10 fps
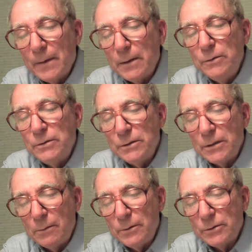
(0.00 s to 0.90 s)
uses
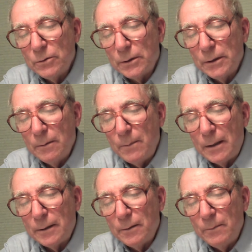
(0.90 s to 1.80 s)
I was talking
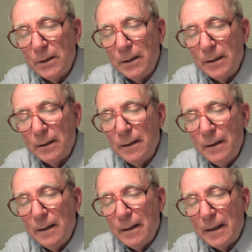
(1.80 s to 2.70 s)
about at the beginning,
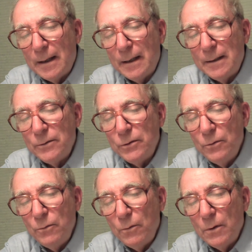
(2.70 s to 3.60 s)
and you